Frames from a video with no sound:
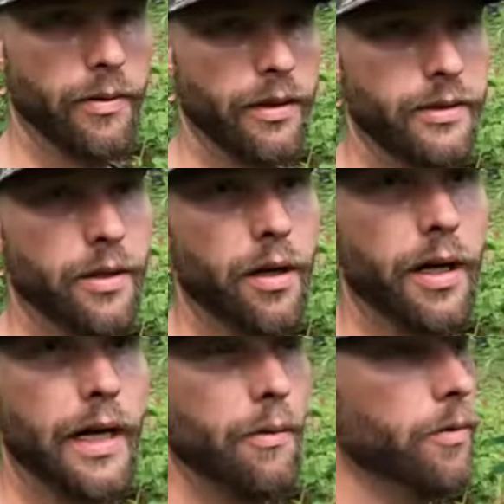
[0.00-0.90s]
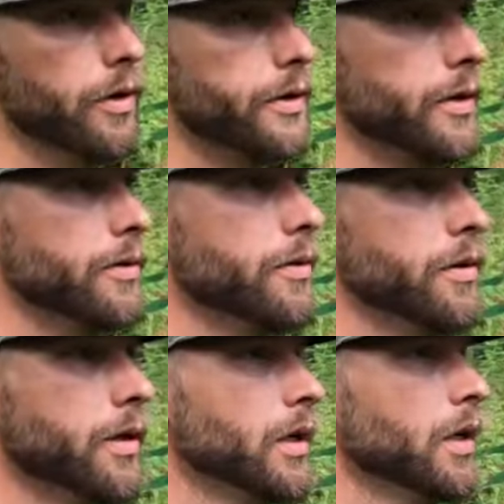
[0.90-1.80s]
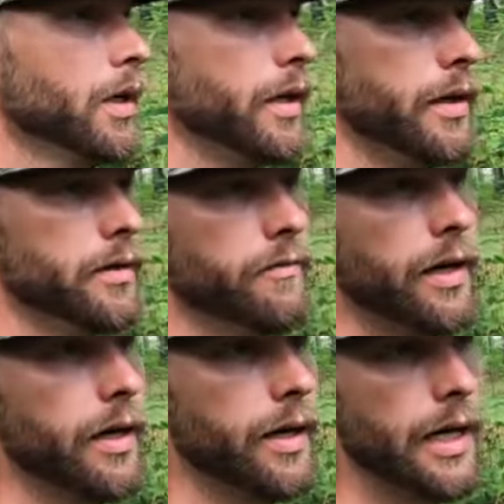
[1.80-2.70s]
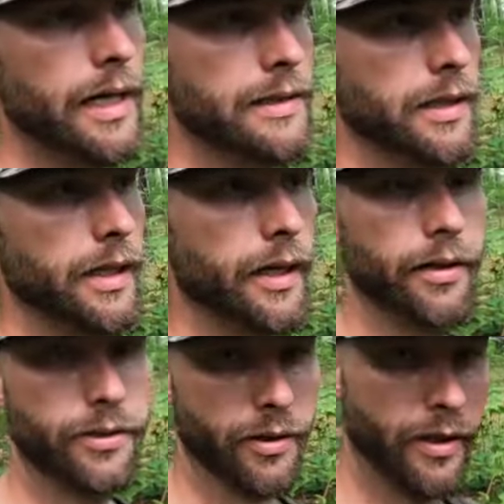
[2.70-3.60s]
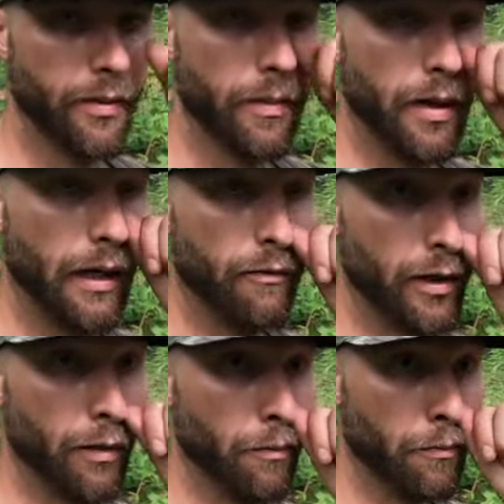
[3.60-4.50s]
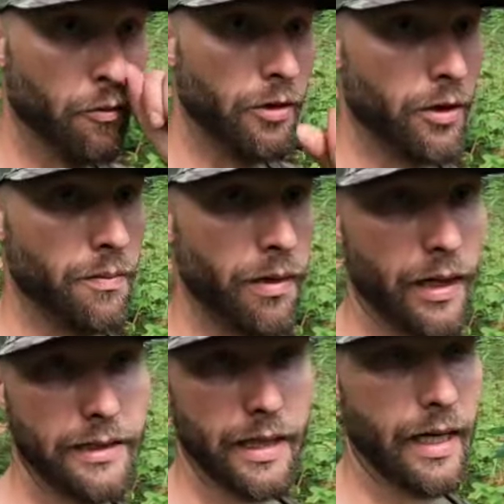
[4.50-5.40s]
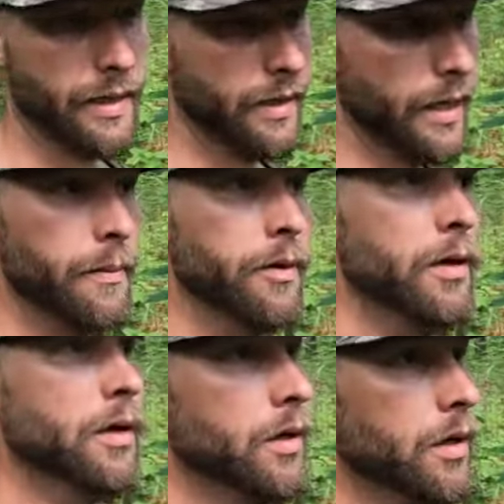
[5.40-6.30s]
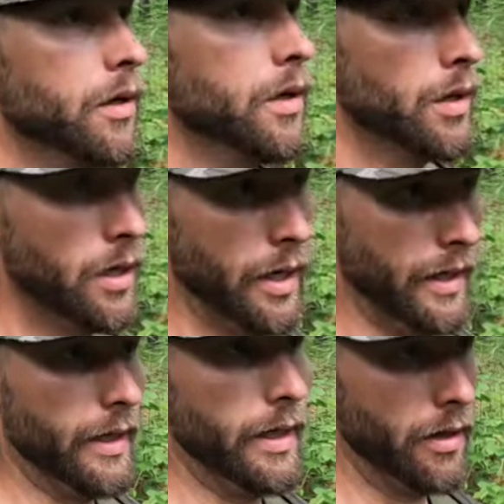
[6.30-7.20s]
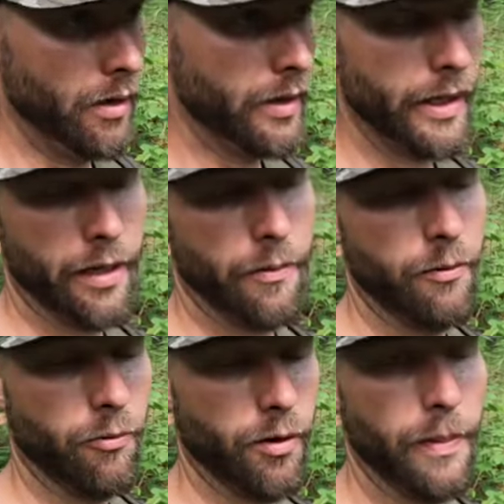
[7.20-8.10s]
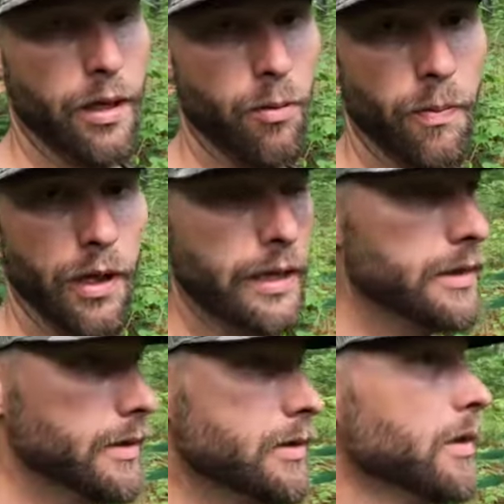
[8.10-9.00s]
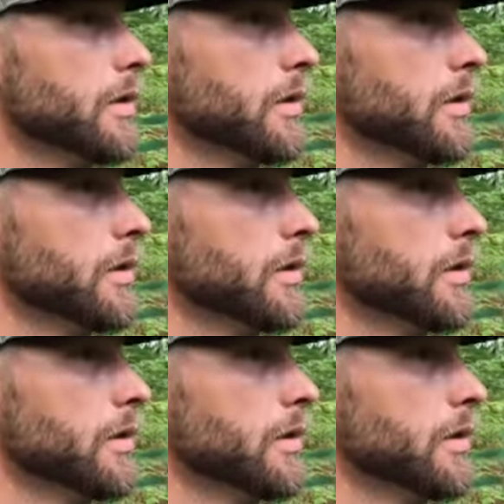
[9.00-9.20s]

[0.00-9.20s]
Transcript: really start how I wanted to. Here at the very last leg of the trip, I found one new place to hang a camera, and then I hung a camera in one of my old places.